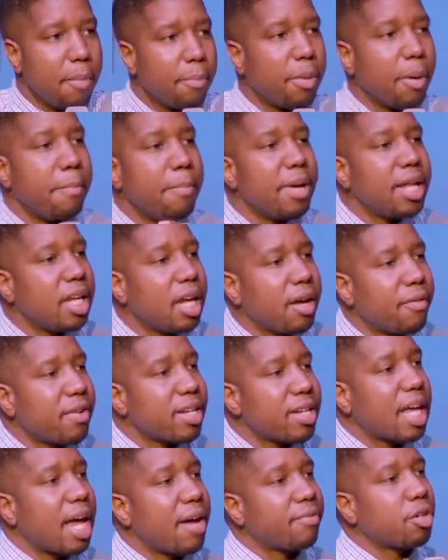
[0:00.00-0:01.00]
but many
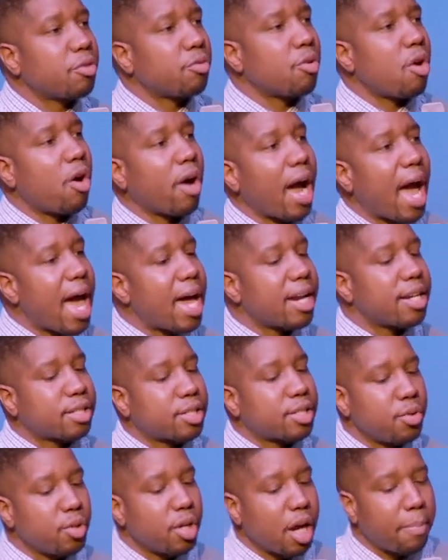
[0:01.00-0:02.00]
of us have the wrong
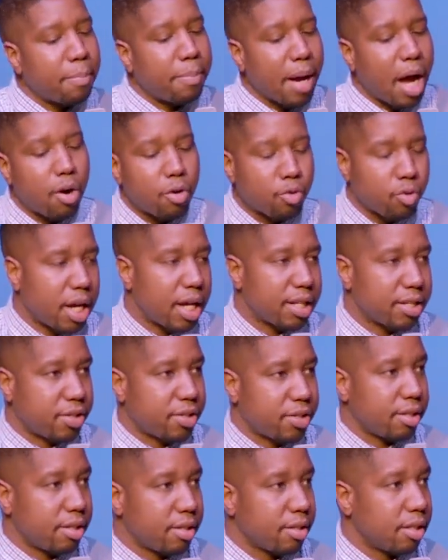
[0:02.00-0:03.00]
attitude about
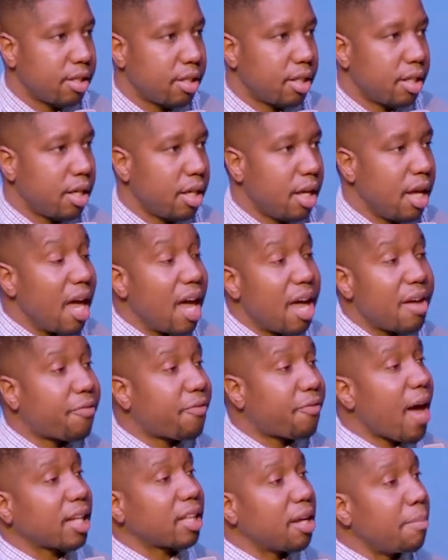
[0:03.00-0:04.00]
rest. In
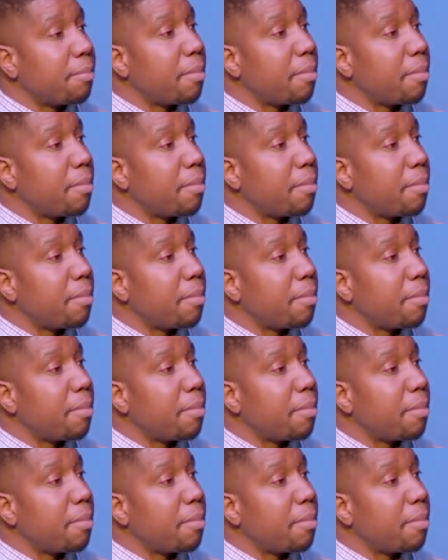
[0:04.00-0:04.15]
fact,